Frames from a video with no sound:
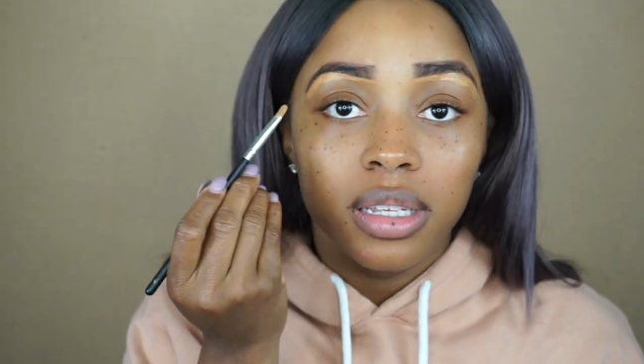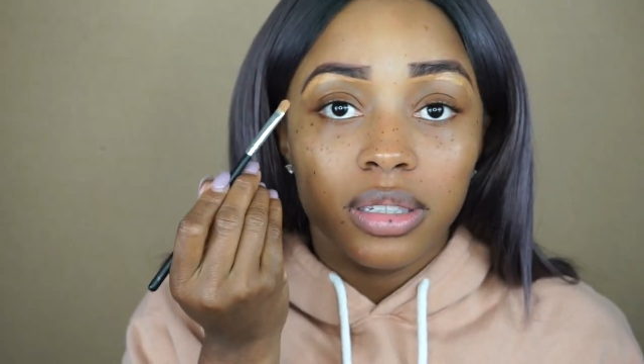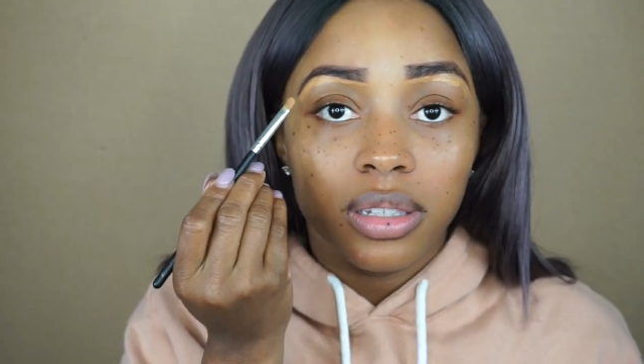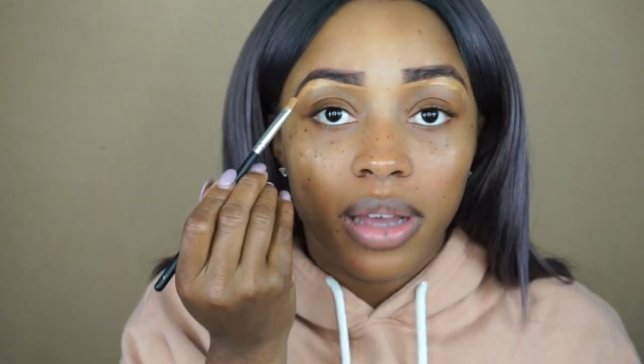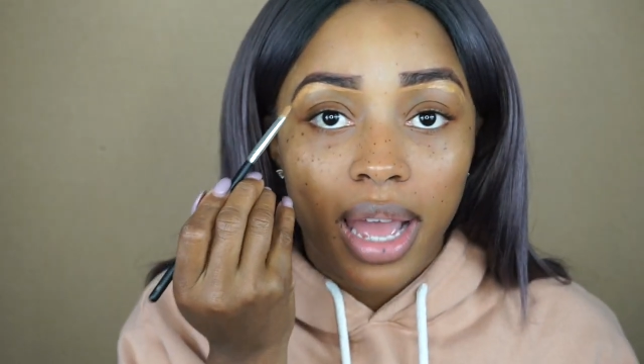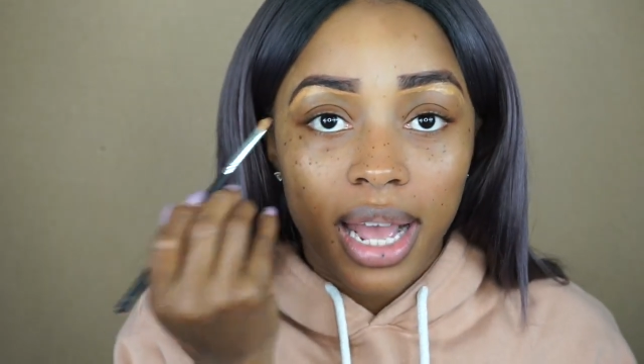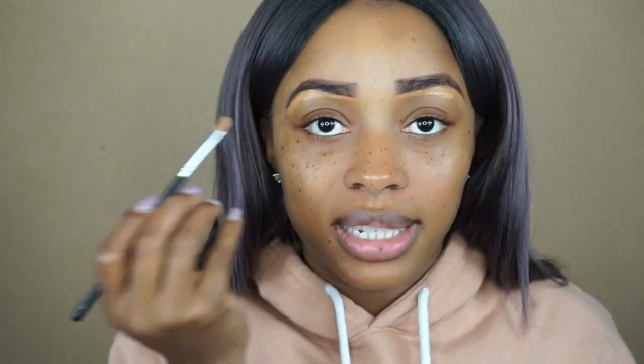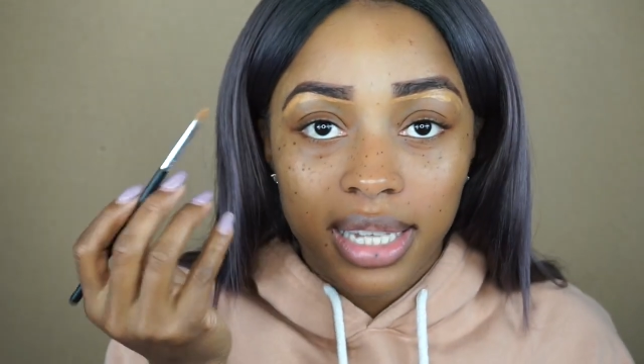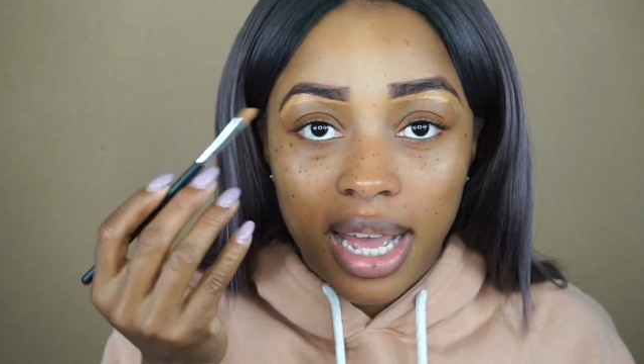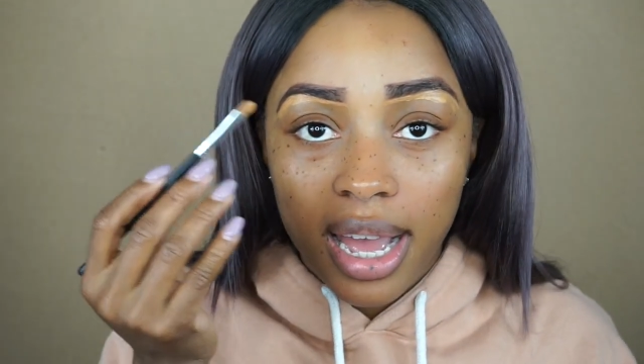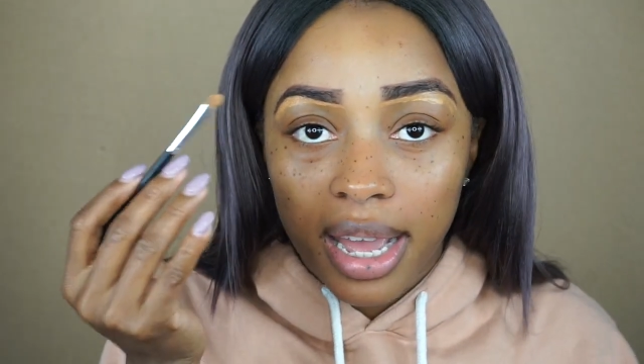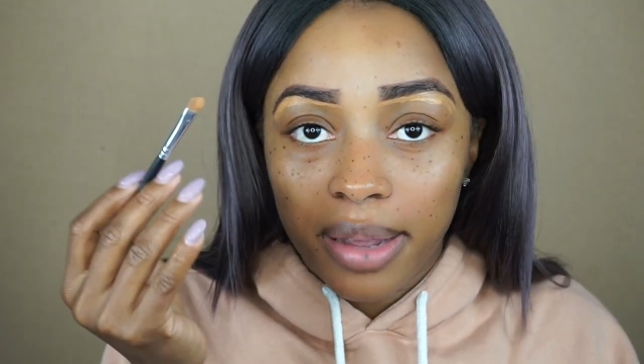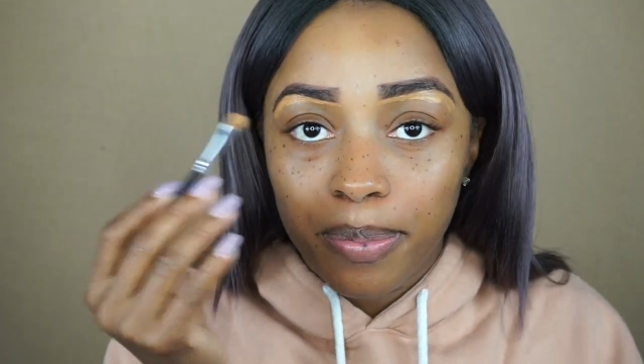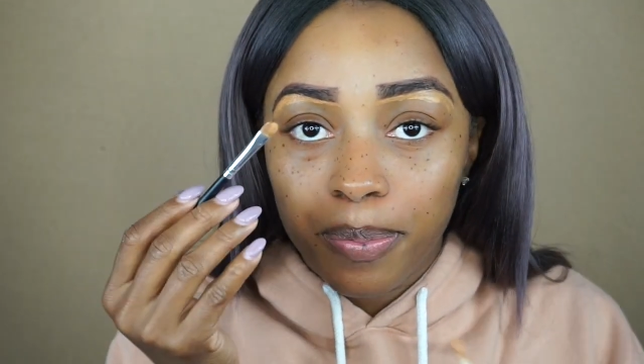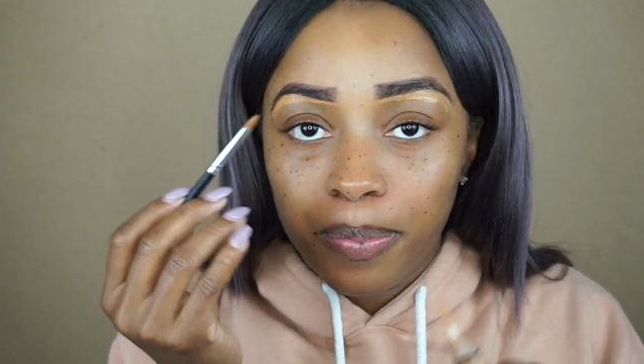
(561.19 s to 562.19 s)
So as
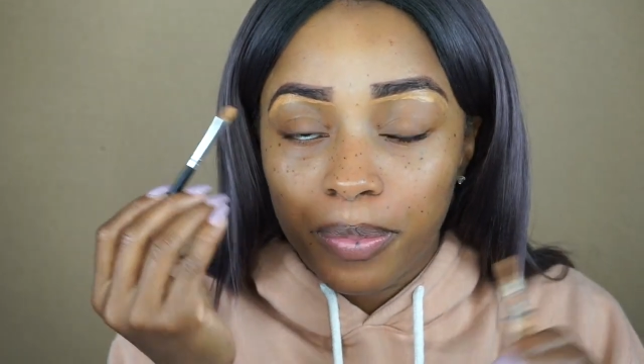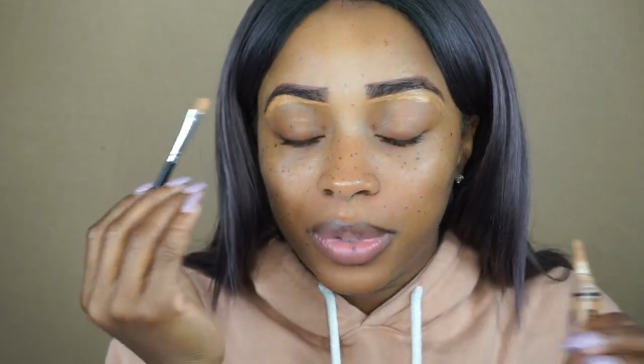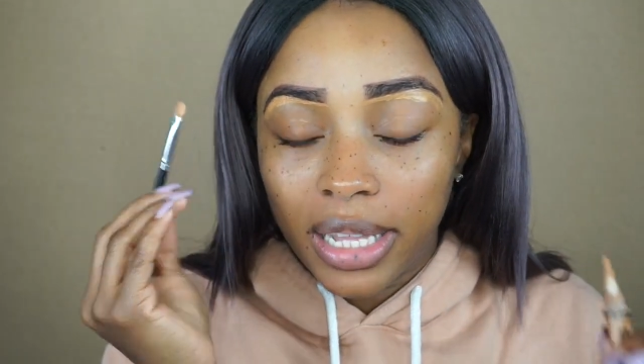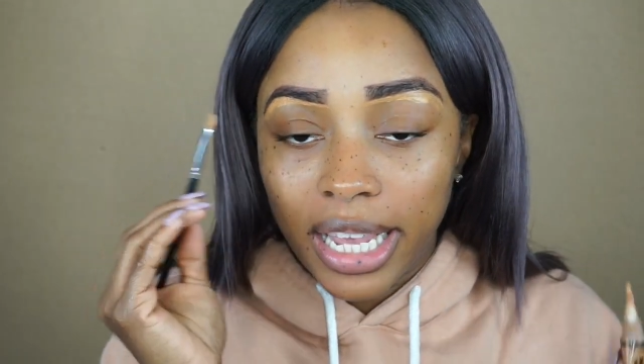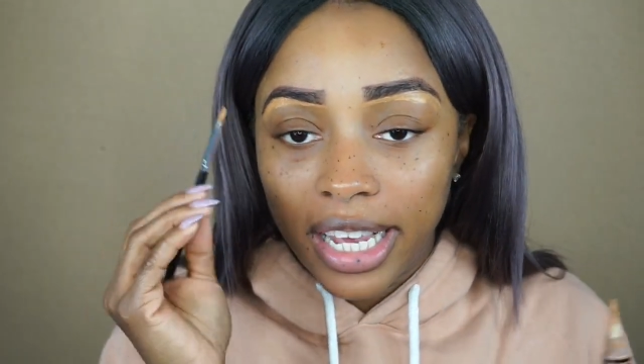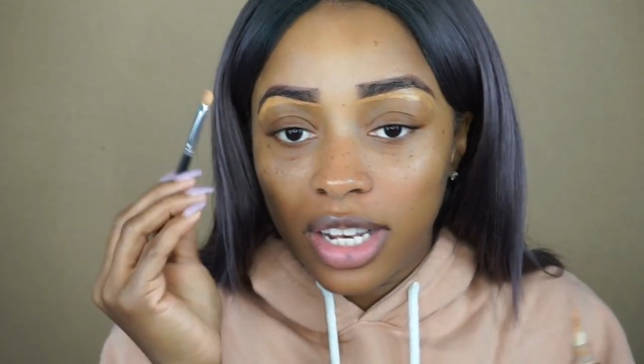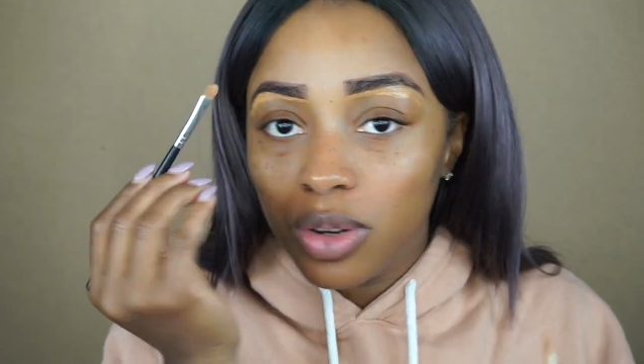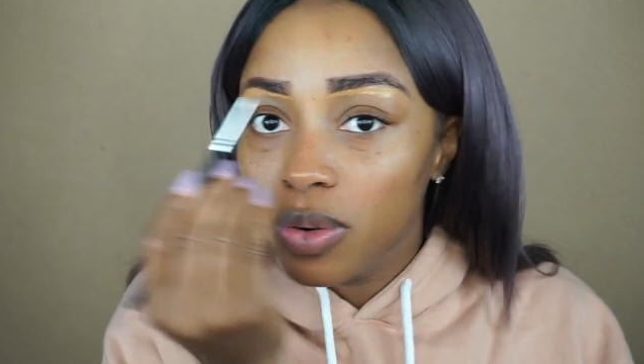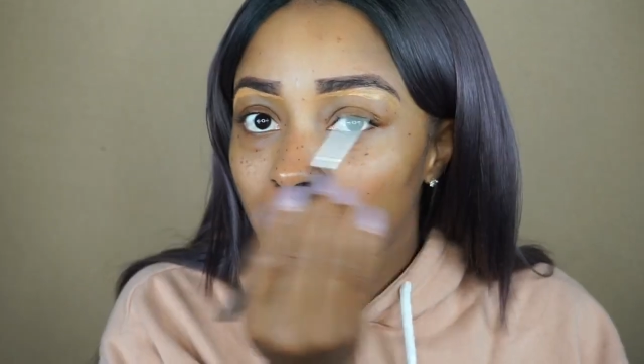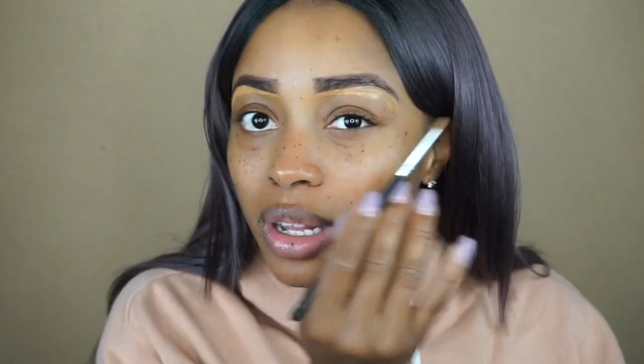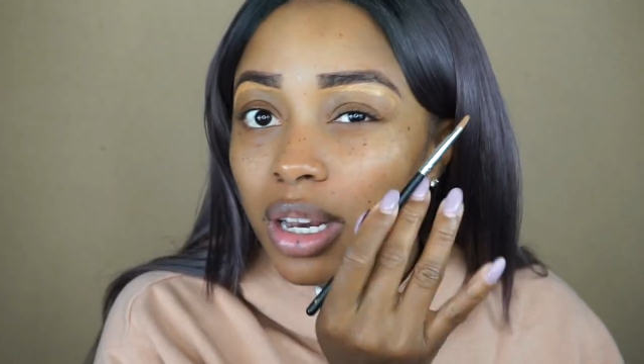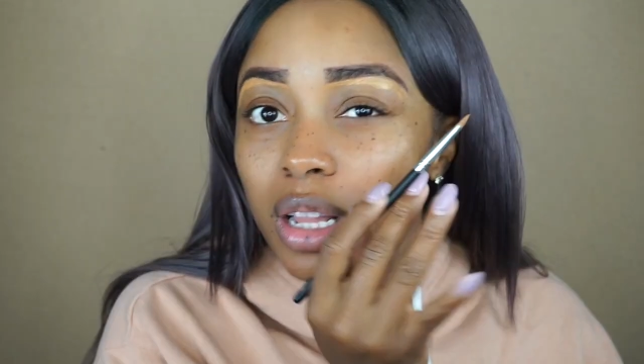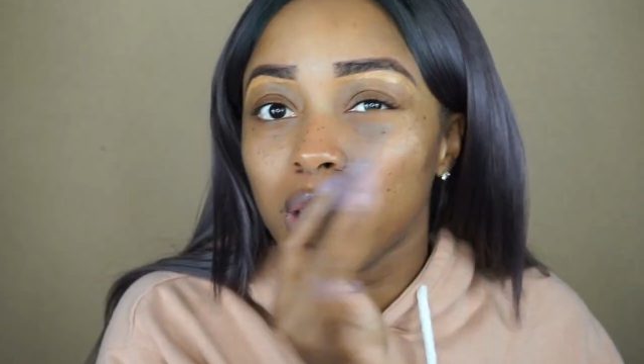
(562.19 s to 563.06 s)
I lay it on